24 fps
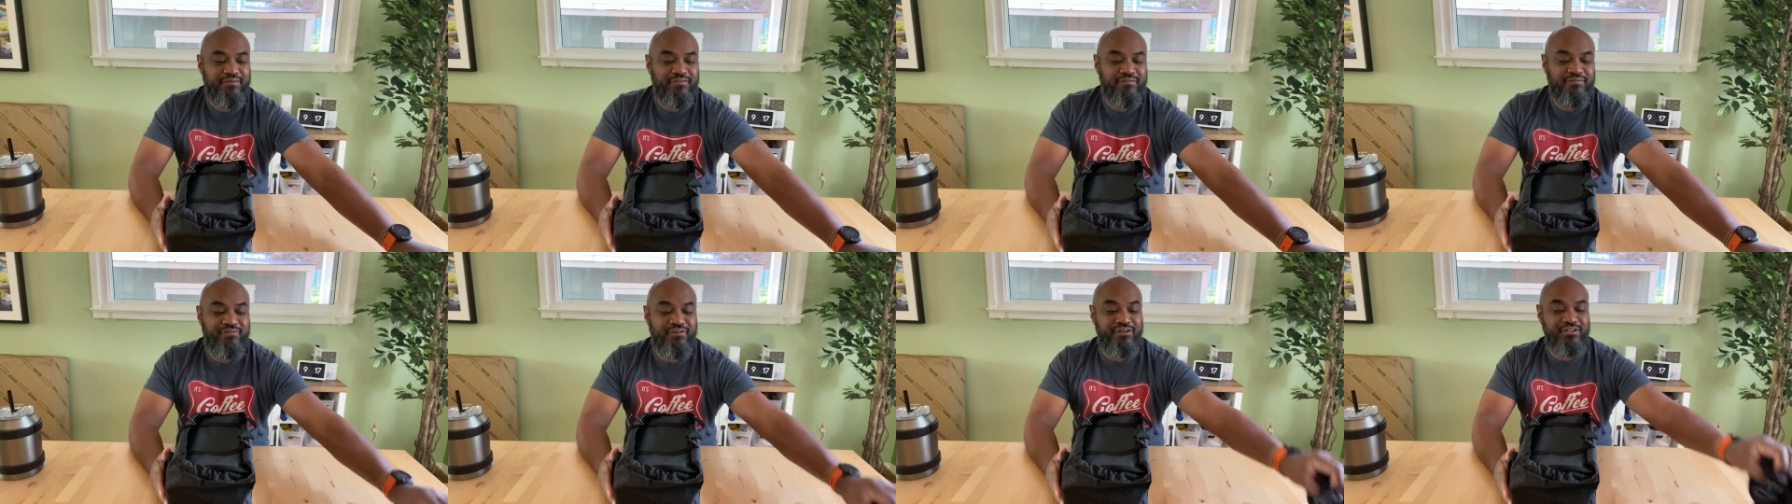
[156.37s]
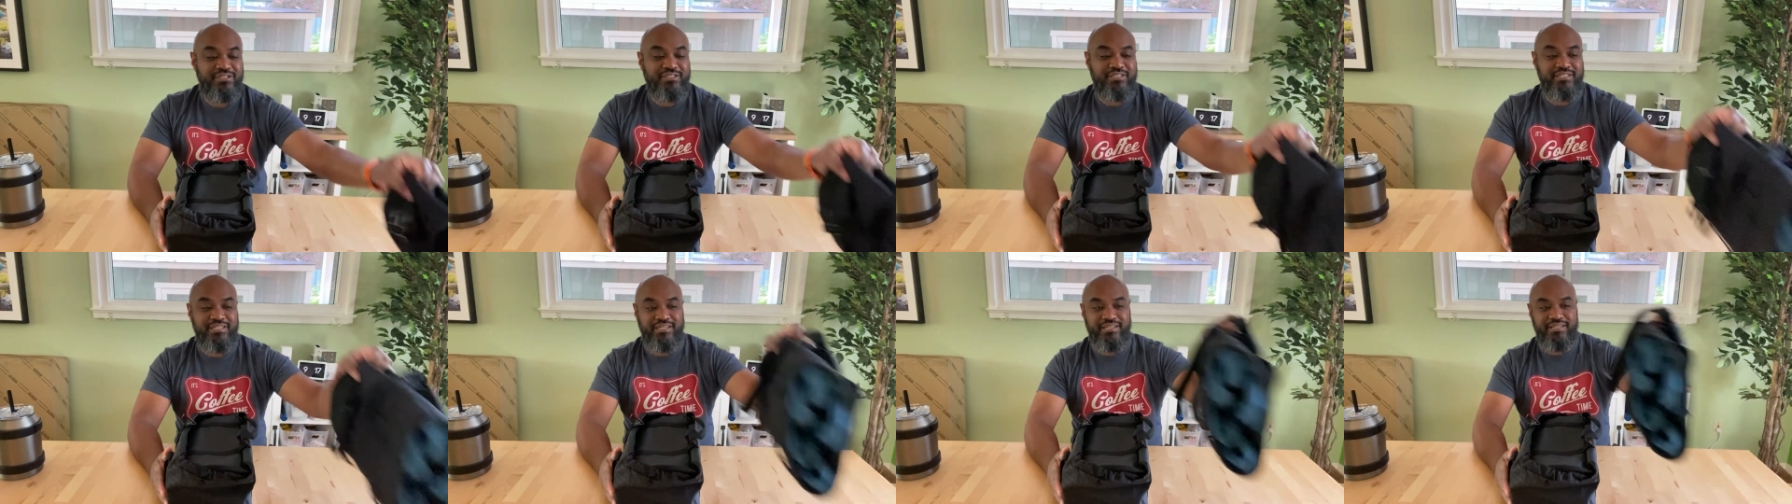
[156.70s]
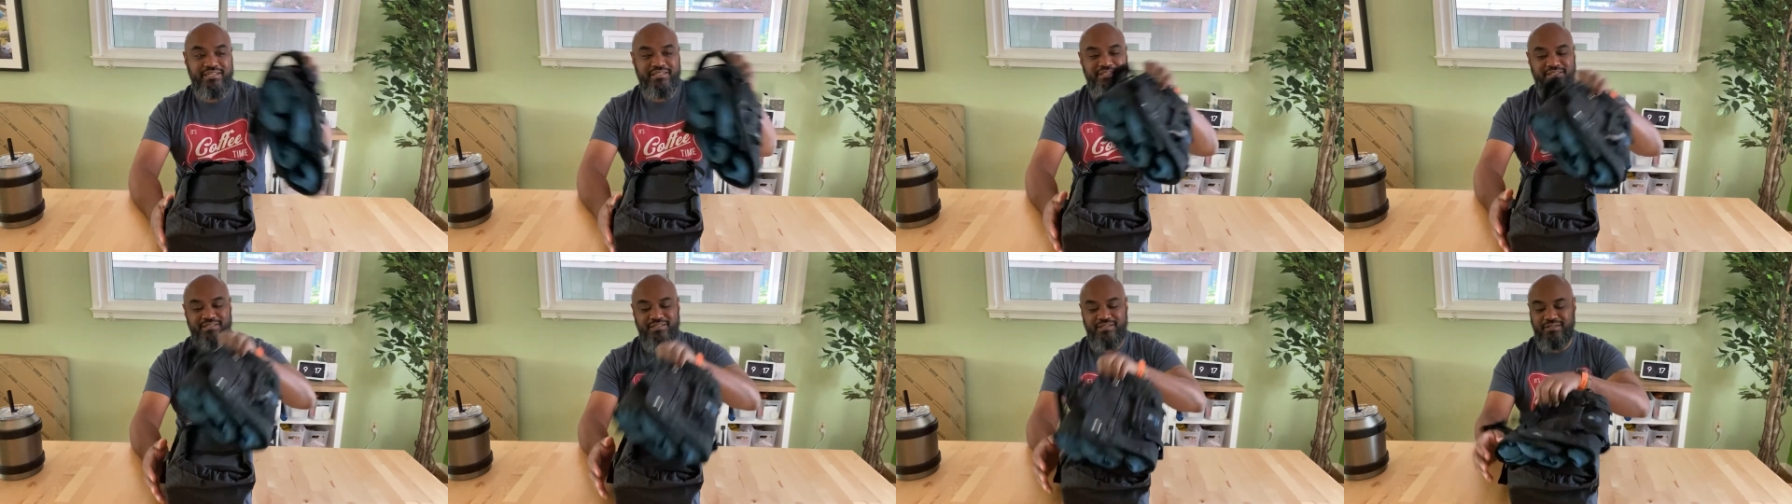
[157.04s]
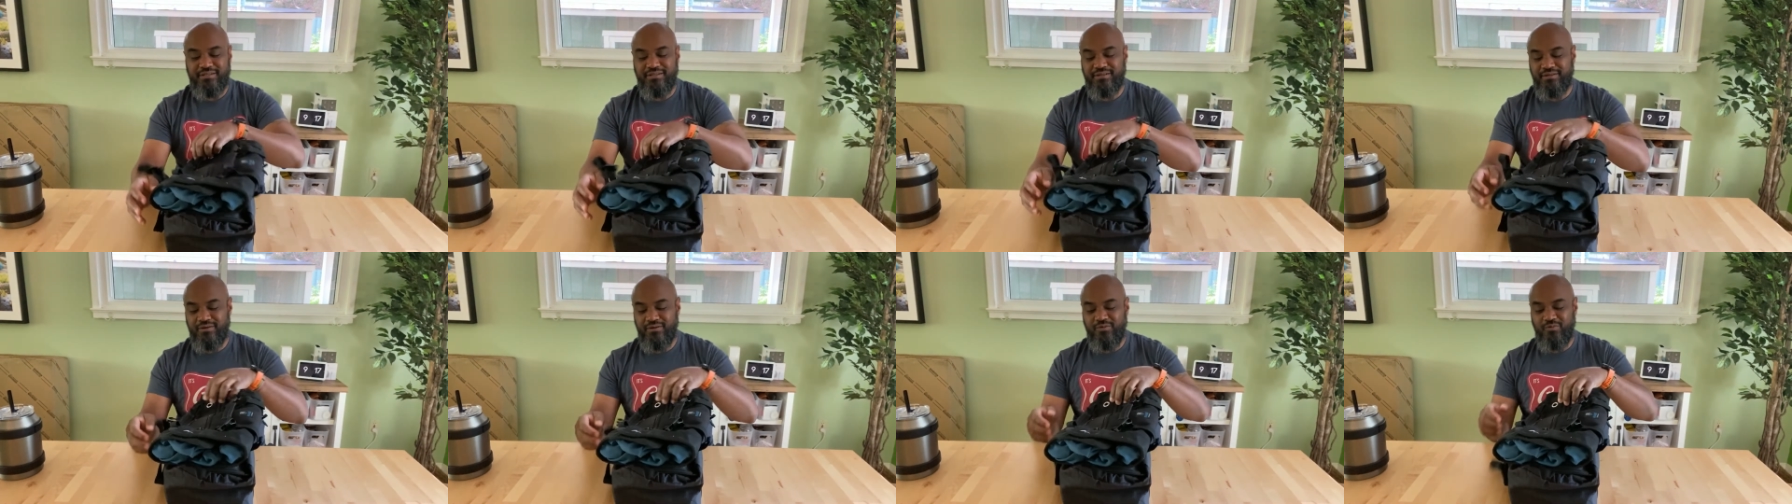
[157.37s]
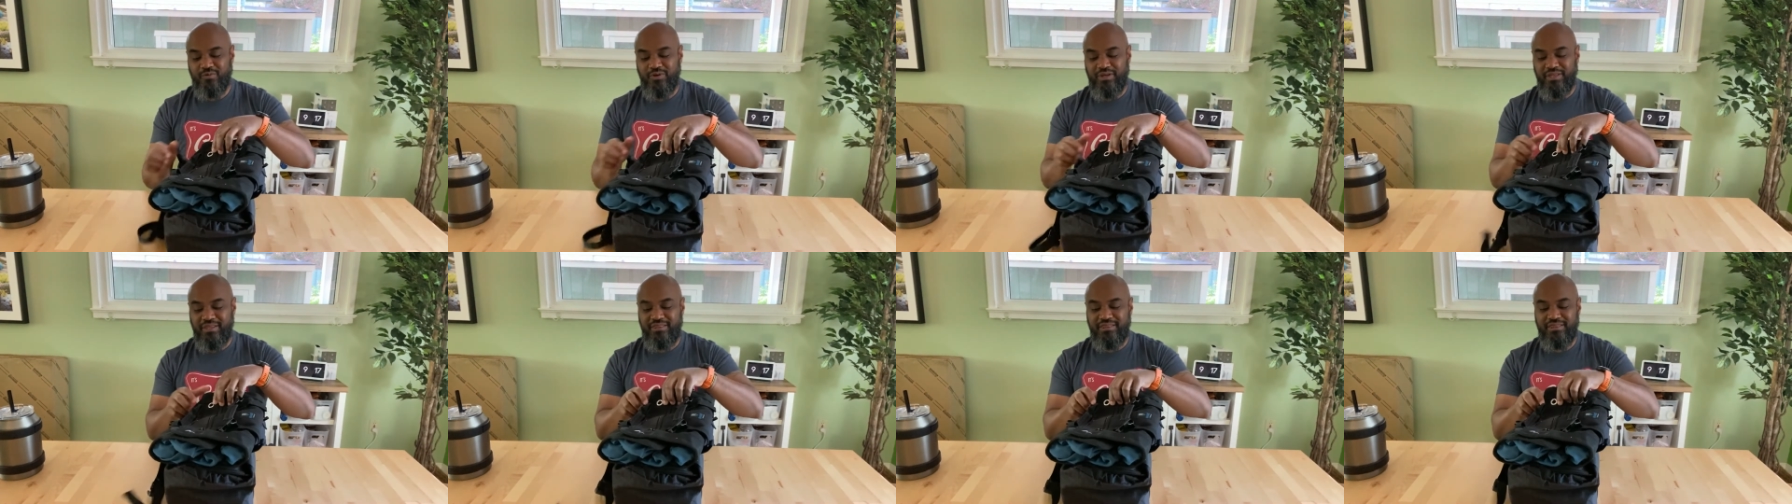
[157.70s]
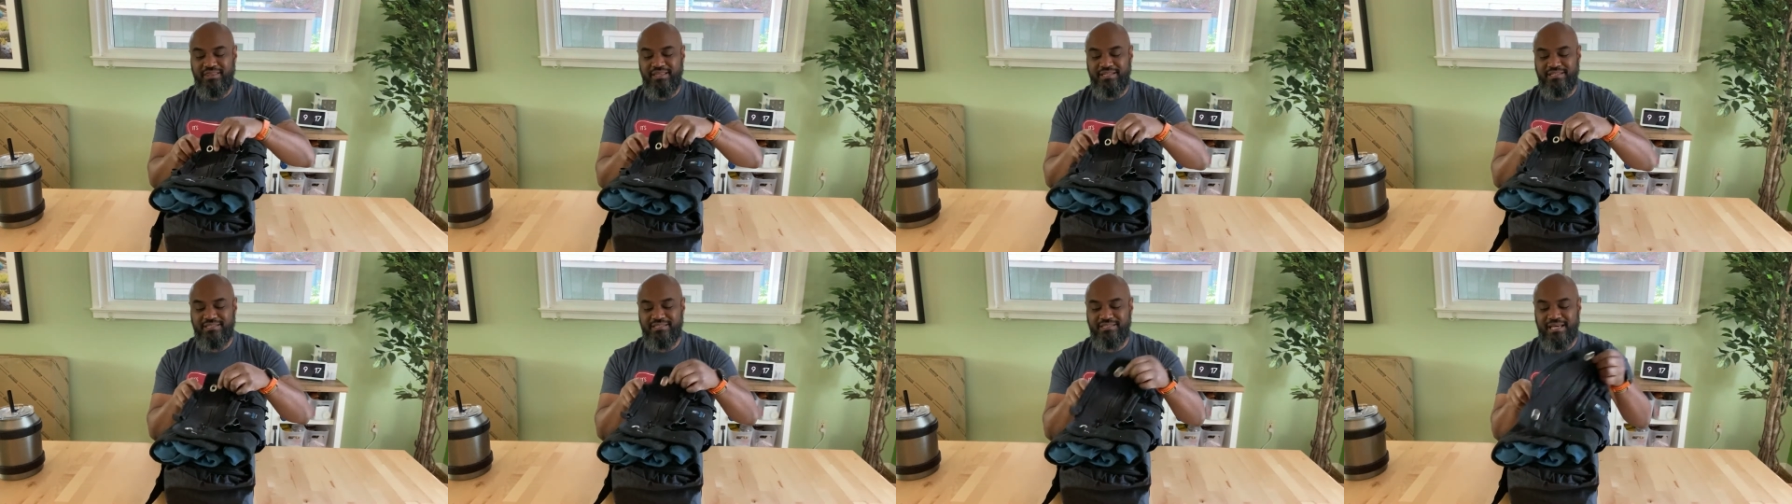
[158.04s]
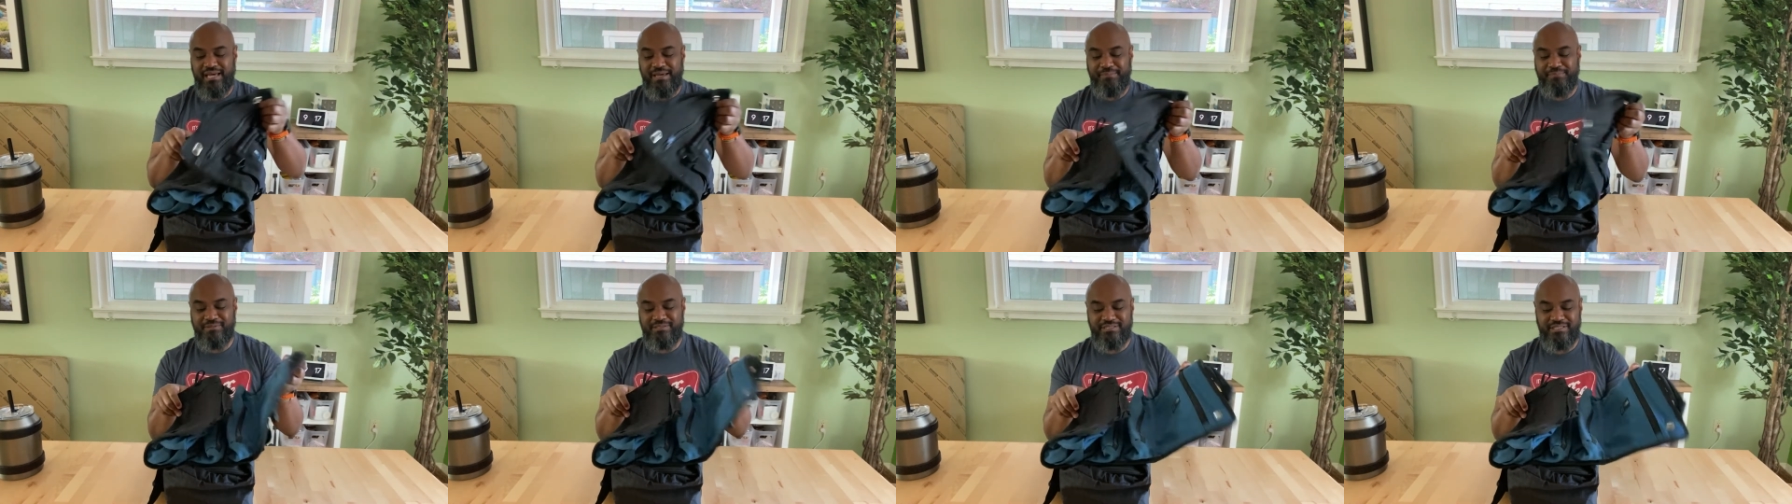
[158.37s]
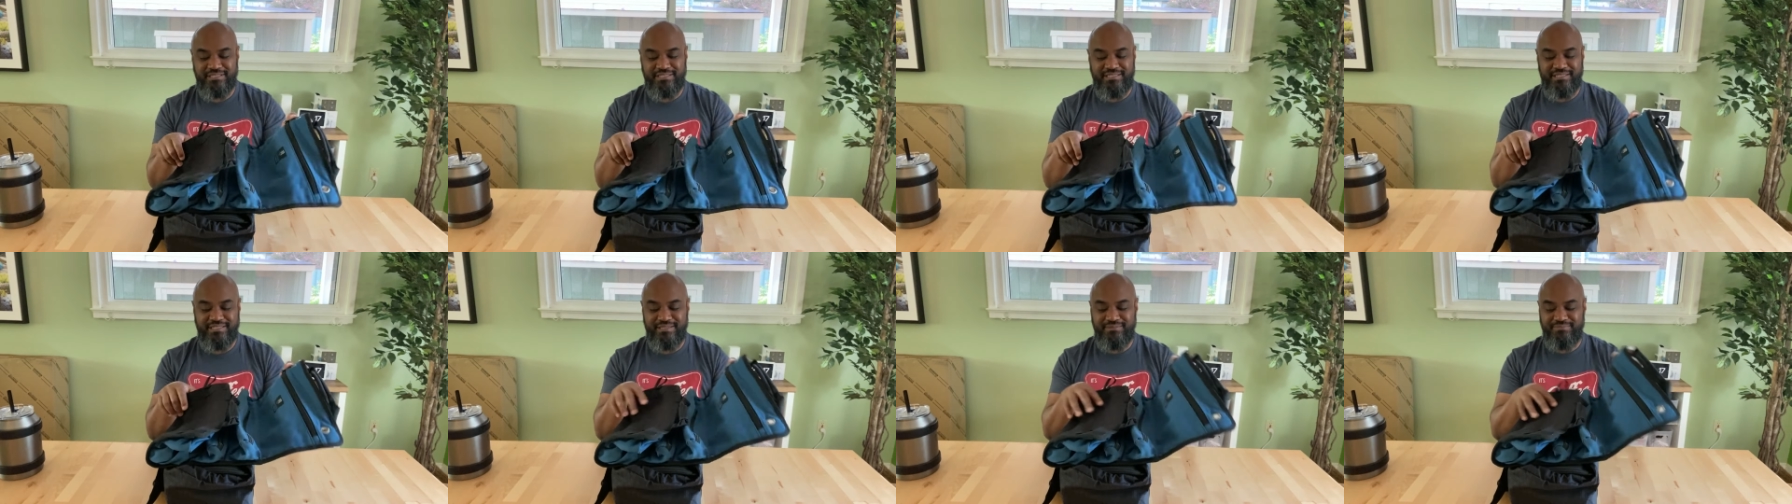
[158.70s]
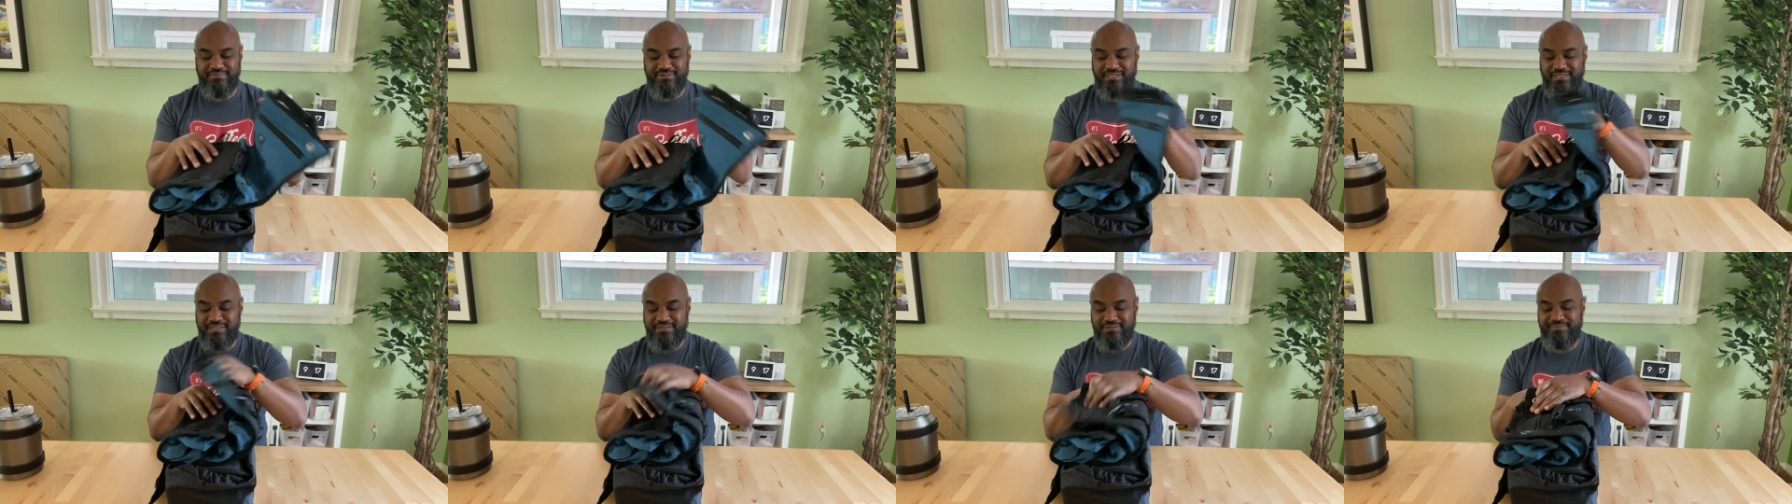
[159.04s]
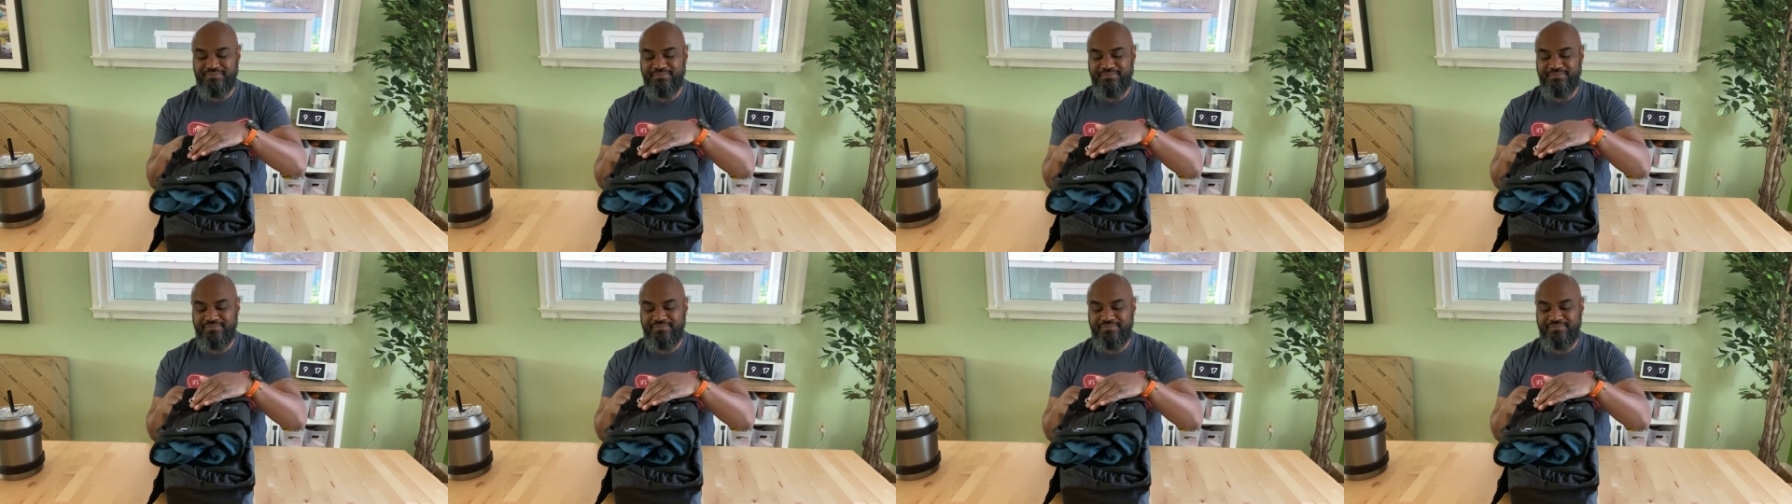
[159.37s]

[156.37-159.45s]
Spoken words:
versus with these type of systems,